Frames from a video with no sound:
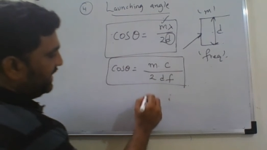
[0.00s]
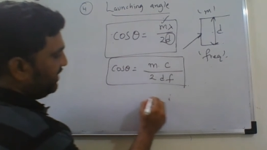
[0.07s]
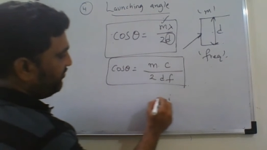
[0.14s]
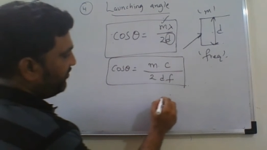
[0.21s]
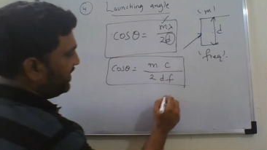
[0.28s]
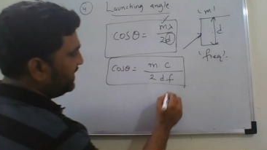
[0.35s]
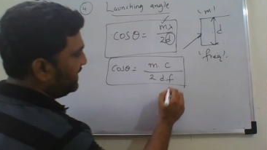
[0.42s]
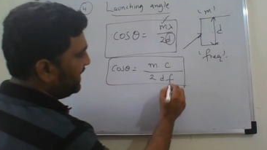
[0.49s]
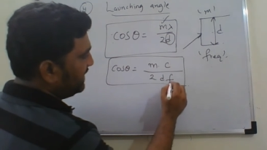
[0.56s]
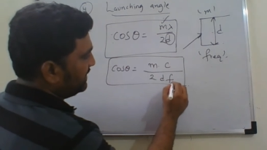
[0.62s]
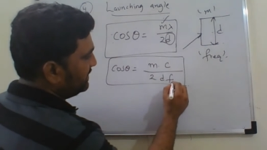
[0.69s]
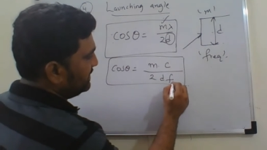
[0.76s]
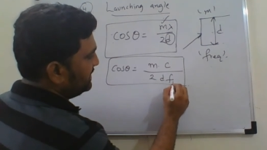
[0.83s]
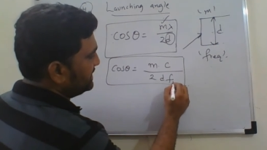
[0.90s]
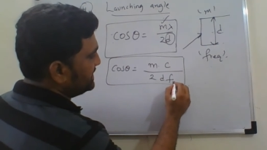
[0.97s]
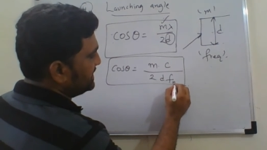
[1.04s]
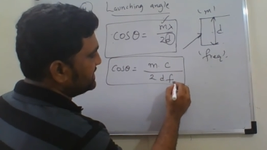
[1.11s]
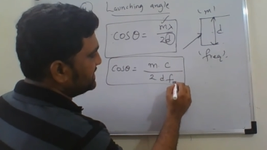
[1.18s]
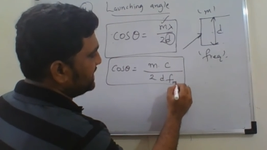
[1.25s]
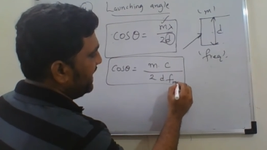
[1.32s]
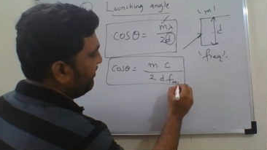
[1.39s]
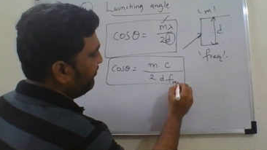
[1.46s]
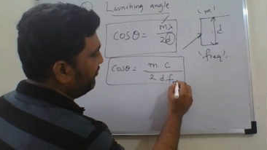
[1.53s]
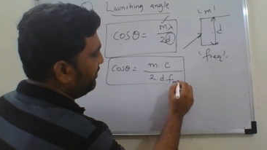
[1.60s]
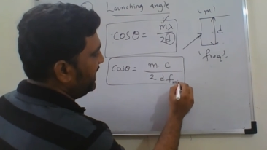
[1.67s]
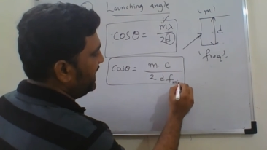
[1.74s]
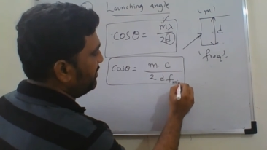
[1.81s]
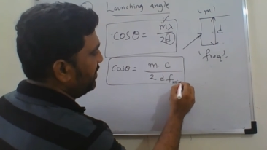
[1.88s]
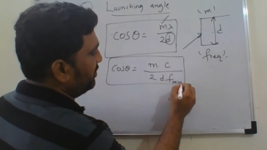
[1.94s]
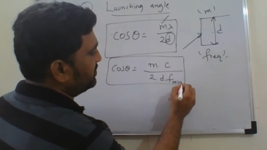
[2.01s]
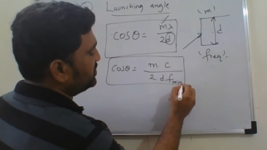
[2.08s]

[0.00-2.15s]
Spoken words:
if I take this as f minimum,